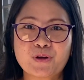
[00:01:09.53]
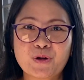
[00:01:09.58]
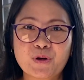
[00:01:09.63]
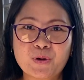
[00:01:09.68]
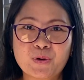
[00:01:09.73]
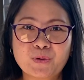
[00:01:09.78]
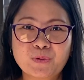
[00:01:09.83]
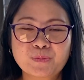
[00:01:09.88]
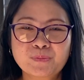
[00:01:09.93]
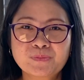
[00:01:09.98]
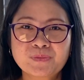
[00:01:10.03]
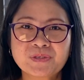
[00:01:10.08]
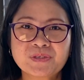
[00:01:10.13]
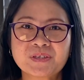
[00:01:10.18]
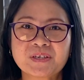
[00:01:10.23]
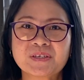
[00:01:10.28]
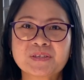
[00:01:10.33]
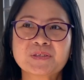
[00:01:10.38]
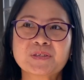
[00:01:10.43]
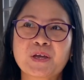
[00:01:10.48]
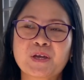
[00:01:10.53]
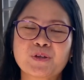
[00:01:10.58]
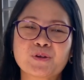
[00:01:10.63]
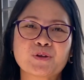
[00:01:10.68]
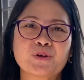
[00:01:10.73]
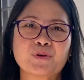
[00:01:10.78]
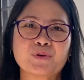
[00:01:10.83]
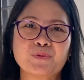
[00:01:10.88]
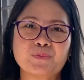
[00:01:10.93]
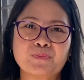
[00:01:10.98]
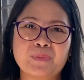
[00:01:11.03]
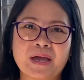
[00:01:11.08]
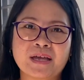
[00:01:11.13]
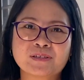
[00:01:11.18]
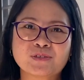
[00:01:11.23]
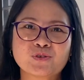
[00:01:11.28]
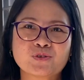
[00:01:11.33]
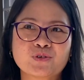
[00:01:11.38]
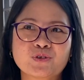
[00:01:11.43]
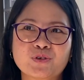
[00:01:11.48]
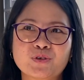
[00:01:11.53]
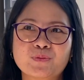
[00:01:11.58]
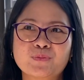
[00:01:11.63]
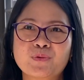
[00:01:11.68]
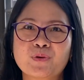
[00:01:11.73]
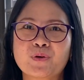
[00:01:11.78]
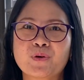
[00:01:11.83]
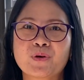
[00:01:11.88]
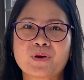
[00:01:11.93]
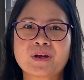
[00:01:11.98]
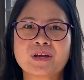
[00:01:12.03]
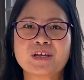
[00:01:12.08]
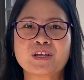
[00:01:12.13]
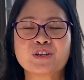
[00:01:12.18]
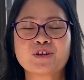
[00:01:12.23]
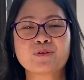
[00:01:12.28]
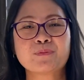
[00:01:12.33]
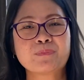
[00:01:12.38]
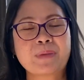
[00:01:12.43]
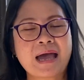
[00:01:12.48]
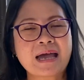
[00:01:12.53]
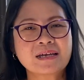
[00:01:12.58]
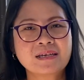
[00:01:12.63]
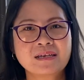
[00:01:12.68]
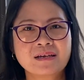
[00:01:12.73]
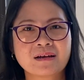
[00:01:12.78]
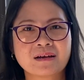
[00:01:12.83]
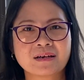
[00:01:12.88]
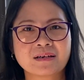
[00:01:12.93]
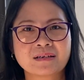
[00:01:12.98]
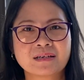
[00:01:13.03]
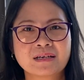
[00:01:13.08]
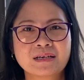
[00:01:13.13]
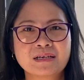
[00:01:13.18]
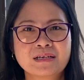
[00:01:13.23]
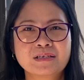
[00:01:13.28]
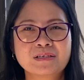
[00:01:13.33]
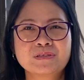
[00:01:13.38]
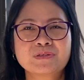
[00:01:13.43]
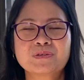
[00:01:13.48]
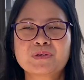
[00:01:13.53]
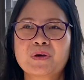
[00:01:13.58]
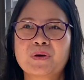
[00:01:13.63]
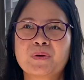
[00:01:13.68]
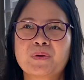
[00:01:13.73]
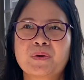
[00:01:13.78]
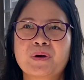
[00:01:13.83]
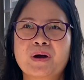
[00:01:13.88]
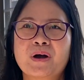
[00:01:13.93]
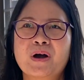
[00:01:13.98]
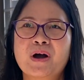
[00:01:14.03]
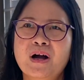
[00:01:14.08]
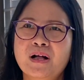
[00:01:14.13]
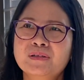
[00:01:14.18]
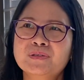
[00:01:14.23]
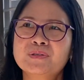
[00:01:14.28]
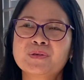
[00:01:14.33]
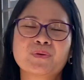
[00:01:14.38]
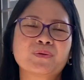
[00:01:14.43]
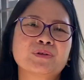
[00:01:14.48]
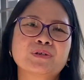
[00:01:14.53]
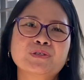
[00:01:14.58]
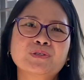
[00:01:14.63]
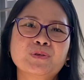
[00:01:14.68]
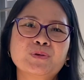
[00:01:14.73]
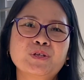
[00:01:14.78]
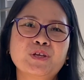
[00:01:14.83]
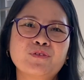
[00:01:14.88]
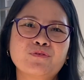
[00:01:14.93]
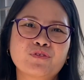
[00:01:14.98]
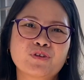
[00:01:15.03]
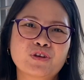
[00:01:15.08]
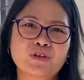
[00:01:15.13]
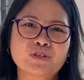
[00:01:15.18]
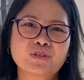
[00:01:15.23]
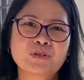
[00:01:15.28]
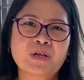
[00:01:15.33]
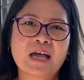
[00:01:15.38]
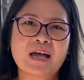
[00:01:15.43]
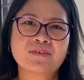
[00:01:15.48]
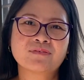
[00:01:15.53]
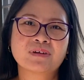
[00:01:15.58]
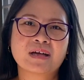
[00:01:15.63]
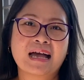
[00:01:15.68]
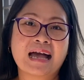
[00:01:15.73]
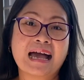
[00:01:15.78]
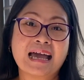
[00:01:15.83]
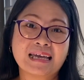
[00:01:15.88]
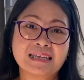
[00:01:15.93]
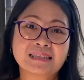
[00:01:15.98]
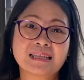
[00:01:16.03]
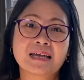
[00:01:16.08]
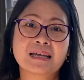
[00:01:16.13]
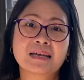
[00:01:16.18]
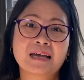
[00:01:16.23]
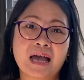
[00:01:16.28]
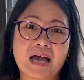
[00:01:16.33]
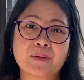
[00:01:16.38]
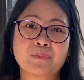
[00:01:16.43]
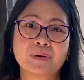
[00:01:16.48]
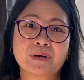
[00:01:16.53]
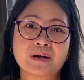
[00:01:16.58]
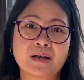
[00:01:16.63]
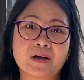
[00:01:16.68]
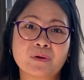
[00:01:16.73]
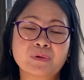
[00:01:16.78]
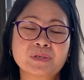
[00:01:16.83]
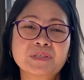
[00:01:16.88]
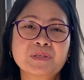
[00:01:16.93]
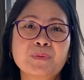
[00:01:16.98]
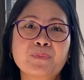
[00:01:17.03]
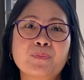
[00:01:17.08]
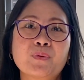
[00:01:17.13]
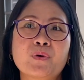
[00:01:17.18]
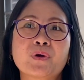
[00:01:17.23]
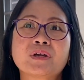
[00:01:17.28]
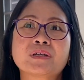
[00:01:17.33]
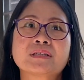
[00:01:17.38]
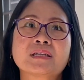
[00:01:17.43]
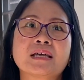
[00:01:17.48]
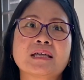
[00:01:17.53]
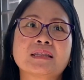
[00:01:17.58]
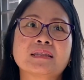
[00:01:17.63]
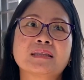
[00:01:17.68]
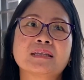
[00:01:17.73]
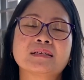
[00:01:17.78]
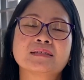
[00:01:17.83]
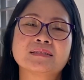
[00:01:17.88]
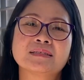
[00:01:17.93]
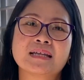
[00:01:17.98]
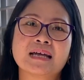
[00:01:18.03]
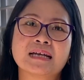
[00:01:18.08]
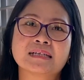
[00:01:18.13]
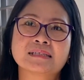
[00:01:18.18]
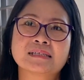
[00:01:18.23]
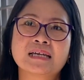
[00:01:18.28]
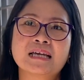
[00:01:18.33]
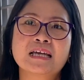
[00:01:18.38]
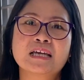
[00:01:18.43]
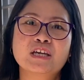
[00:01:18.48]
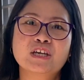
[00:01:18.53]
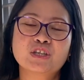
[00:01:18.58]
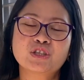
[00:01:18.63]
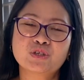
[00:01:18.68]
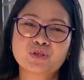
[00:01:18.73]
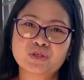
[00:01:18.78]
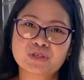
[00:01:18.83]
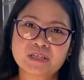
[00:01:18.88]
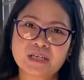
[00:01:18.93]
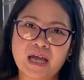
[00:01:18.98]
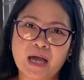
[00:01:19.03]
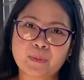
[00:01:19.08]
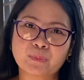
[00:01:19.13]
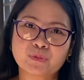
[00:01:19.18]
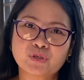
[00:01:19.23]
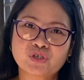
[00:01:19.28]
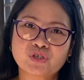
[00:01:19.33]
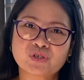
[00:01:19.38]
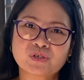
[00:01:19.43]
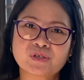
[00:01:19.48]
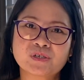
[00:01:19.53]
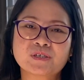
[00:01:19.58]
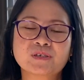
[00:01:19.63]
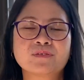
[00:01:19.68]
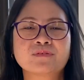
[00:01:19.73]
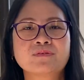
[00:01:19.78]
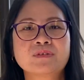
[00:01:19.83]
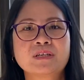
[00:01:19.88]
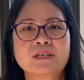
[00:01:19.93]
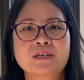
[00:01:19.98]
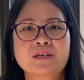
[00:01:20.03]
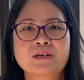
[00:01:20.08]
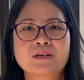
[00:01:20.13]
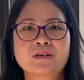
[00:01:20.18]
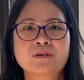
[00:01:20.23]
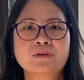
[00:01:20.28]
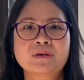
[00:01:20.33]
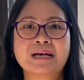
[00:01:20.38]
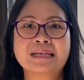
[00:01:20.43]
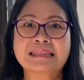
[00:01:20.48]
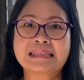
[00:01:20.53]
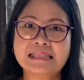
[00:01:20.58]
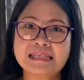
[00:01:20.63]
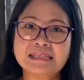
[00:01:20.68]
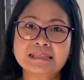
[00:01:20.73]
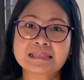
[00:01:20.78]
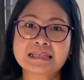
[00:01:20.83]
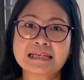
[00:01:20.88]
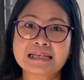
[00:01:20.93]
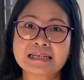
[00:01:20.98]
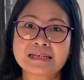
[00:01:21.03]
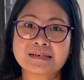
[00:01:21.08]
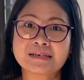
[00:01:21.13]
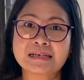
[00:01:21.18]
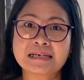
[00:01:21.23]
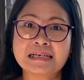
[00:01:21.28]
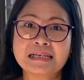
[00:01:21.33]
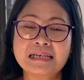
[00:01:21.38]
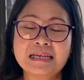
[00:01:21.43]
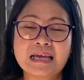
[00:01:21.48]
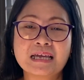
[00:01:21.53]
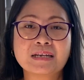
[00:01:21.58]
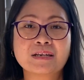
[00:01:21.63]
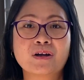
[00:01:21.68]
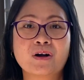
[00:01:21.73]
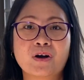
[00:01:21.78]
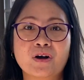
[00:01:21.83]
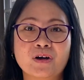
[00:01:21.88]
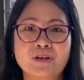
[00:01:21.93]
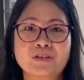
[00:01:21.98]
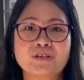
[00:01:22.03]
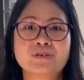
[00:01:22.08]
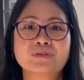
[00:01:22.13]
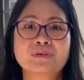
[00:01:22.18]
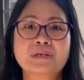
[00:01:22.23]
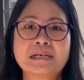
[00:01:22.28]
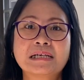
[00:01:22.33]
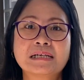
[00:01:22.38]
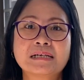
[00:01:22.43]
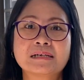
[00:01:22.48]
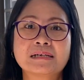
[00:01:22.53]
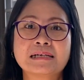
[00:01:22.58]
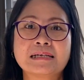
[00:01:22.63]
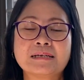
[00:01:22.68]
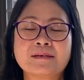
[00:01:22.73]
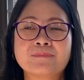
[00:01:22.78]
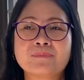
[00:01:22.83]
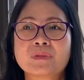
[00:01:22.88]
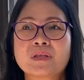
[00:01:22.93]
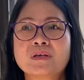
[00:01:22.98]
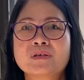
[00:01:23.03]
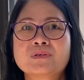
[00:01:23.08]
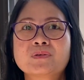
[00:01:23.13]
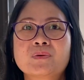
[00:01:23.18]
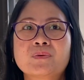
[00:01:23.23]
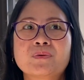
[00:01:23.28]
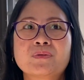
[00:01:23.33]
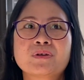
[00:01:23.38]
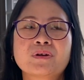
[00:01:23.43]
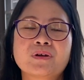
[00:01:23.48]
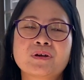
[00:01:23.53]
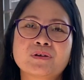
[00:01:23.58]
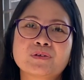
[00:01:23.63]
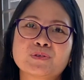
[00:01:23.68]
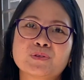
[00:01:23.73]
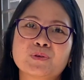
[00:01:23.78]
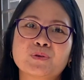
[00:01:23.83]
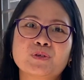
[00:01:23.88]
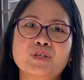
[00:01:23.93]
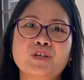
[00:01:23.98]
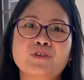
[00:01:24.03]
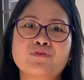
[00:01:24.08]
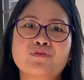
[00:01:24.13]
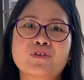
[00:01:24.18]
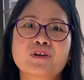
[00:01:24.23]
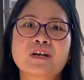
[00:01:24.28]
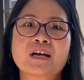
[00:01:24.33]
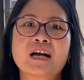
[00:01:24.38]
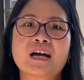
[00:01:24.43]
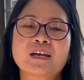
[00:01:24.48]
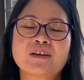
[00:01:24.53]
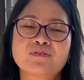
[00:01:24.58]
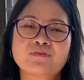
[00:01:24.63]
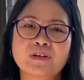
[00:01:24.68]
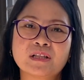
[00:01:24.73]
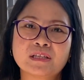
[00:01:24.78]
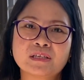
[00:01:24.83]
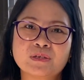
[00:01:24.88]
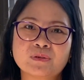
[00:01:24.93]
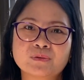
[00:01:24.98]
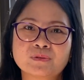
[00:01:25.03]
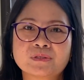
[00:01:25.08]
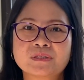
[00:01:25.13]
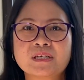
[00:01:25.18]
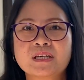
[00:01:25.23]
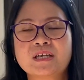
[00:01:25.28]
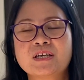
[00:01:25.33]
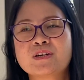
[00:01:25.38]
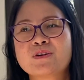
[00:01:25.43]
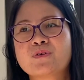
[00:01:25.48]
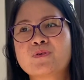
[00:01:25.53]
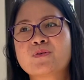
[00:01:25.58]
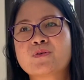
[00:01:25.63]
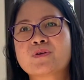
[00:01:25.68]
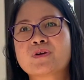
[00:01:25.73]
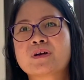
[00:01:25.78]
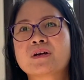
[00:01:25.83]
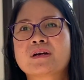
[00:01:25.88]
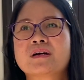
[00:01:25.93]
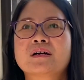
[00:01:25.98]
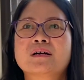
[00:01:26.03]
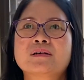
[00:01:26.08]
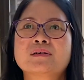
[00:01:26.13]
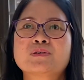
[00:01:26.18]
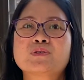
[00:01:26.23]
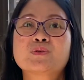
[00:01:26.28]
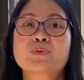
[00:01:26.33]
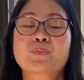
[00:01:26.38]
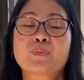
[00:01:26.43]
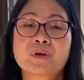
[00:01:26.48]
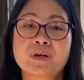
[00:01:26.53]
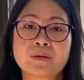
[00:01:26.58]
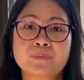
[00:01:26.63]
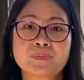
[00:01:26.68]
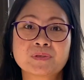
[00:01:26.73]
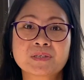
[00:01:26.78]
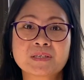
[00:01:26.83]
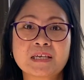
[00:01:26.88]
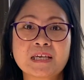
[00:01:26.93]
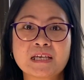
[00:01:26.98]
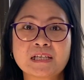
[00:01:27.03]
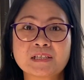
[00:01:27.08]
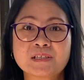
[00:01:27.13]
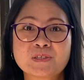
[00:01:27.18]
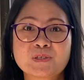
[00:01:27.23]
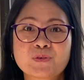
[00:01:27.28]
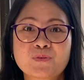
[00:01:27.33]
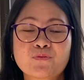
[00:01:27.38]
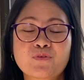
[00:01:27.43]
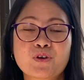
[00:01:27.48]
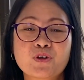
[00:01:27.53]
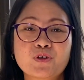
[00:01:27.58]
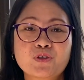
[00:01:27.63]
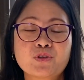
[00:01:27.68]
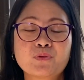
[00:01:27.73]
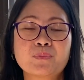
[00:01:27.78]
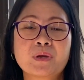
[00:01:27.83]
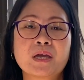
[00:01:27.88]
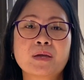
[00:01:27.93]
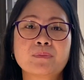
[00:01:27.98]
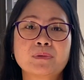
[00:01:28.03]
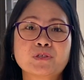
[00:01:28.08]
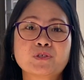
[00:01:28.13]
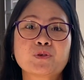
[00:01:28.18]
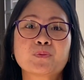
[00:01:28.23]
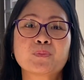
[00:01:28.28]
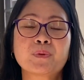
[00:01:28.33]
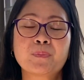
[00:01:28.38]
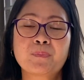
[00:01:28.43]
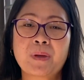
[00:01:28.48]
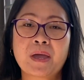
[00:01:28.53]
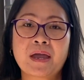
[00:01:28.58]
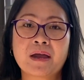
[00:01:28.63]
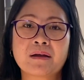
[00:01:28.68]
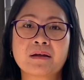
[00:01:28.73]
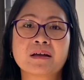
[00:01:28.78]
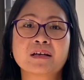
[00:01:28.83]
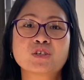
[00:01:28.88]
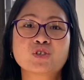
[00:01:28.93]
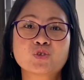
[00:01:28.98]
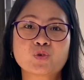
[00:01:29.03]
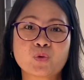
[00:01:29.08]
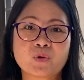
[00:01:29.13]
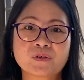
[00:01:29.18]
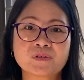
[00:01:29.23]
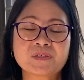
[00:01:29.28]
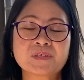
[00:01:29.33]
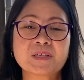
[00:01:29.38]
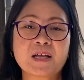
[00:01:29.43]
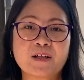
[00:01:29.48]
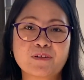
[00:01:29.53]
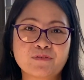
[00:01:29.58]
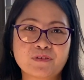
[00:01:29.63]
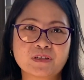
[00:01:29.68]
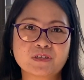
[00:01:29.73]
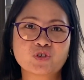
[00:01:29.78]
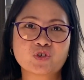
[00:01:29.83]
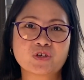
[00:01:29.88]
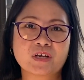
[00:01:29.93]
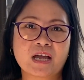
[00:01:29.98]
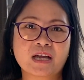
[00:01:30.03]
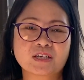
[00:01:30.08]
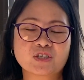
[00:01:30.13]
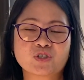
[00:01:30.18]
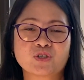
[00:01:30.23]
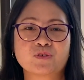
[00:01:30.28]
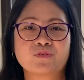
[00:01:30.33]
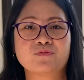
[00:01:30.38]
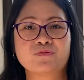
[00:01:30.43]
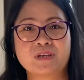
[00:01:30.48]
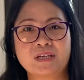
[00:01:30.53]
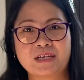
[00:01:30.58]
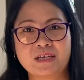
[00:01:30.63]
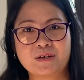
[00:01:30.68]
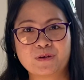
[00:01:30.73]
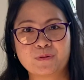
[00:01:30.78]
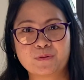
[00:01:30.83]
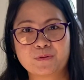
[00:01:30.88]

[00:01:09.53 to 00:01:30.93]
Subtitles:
homes, inside your own bedroom, or in your backyard. So also, there's no need for you to have a high-tech camera. What's important is that it could capture the video at least clearly and the audio clearly. So there's no need for highfalutin or superb skills for you to be able to prepare a short self-introduction video.